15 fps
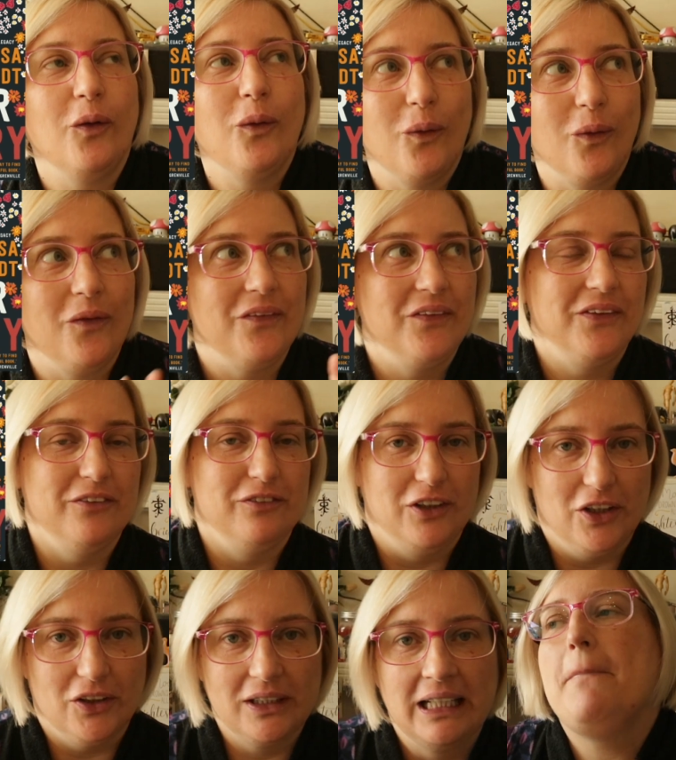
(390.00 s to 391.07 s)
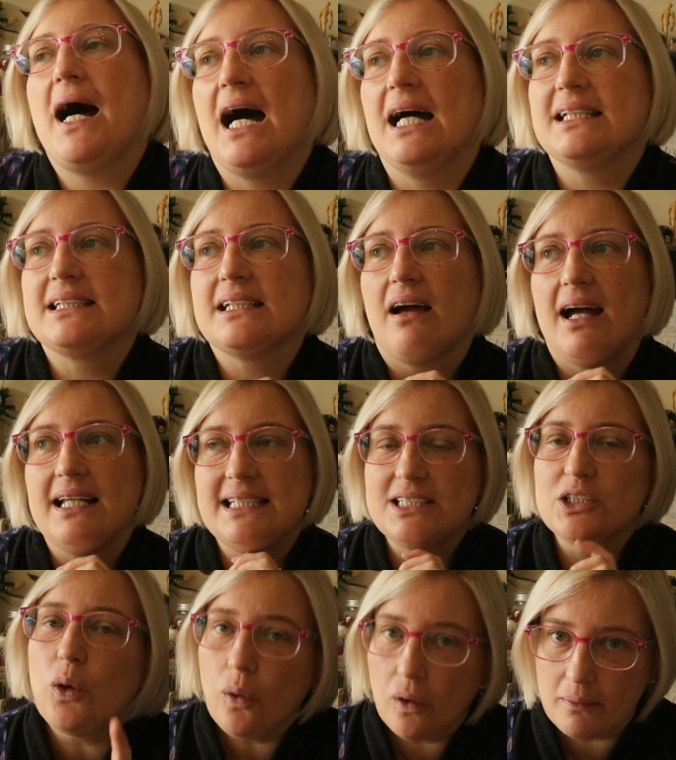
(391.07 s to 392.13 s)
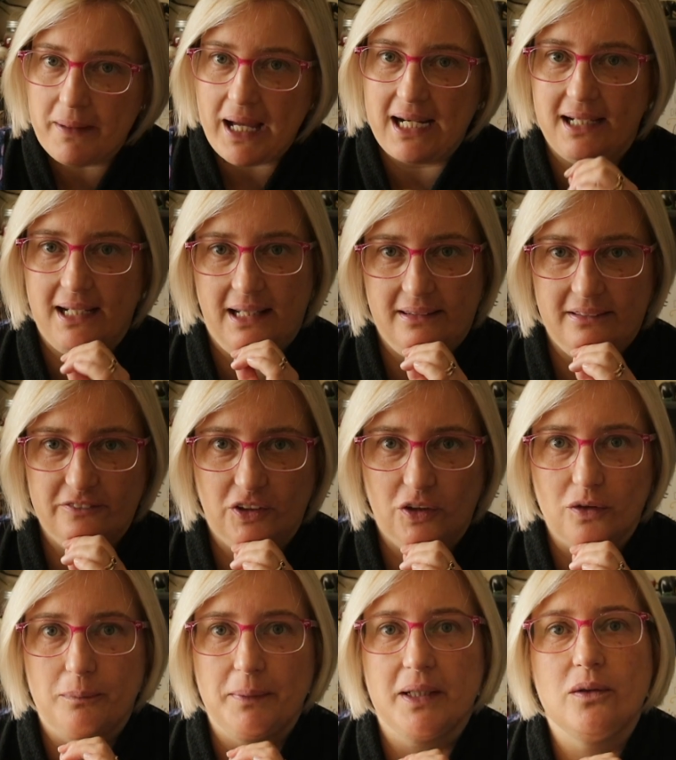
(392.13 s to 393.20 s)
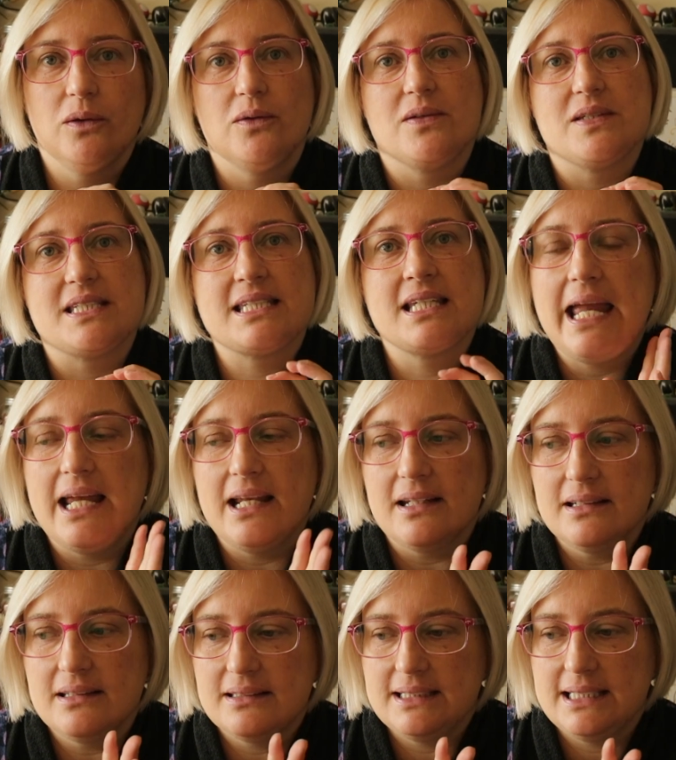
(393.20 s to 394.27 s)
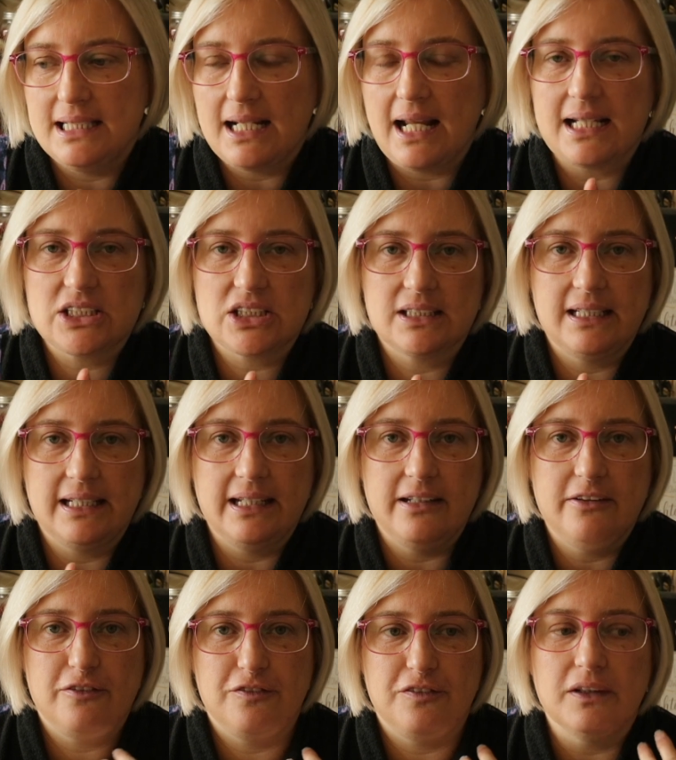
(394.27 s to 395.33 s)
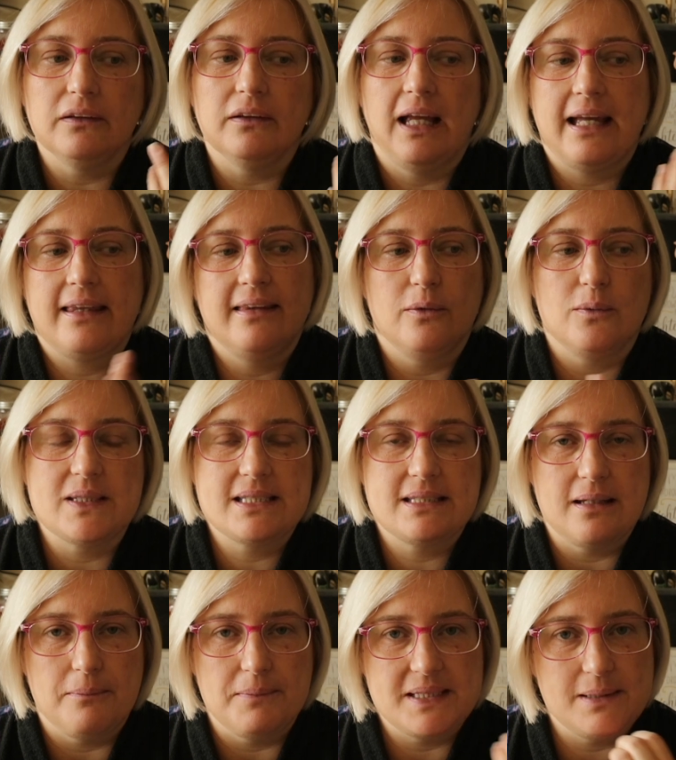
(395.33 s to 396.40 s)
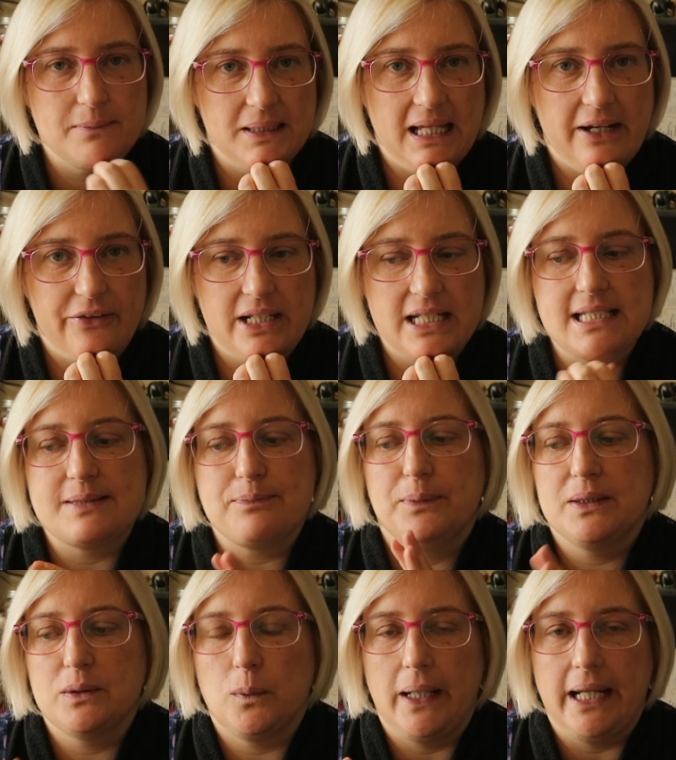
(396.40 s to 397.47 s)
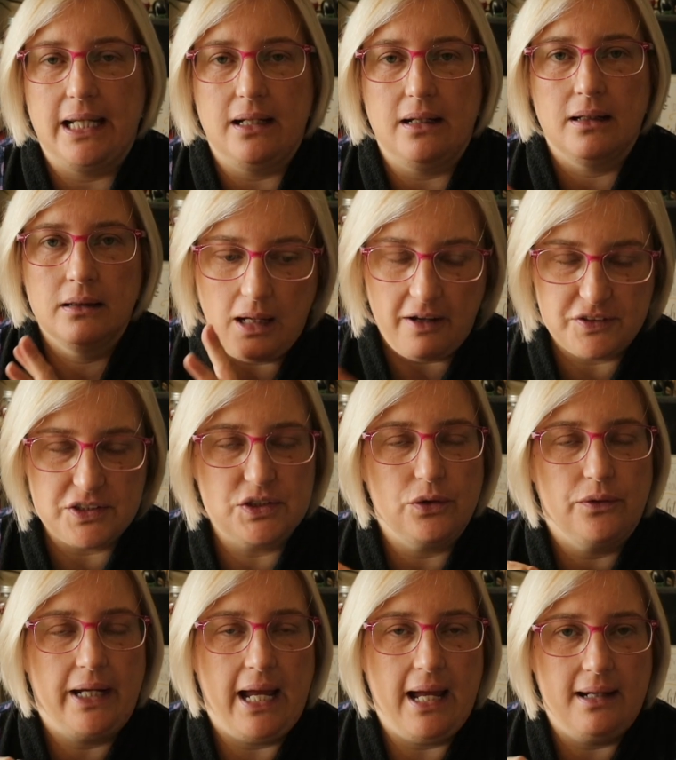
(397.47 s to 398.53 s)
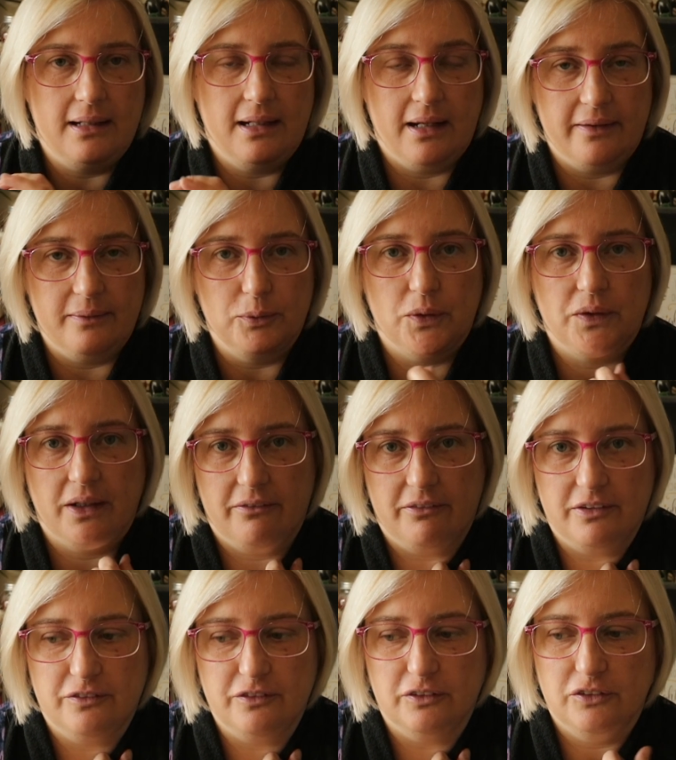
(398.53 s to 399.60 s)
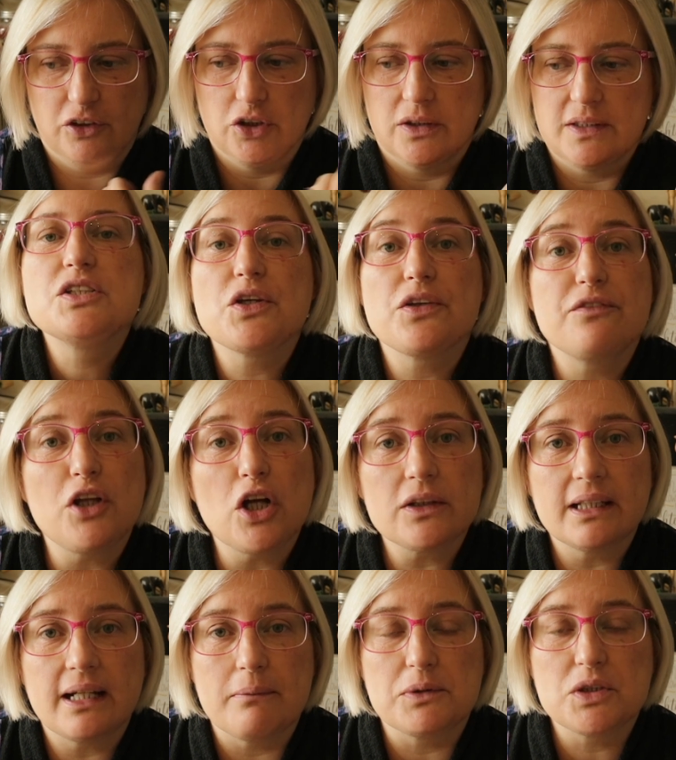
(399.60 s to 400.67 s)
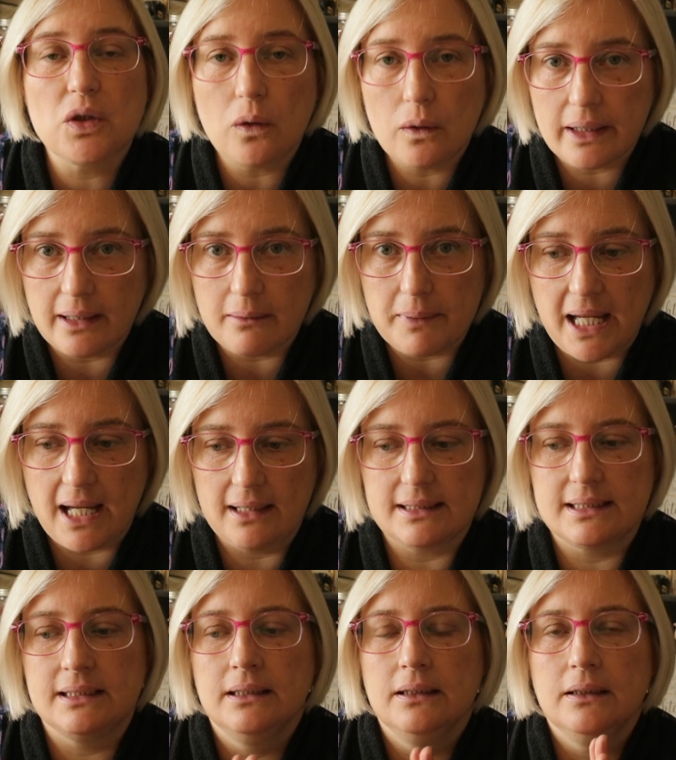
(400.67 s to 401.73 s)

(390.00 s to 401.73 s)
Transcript: for the vlog, but I did talk about it in the vlog because it did actually feel like there was some similarities between After Story and another book that I read for the vlog. So the vlog that I'm talking about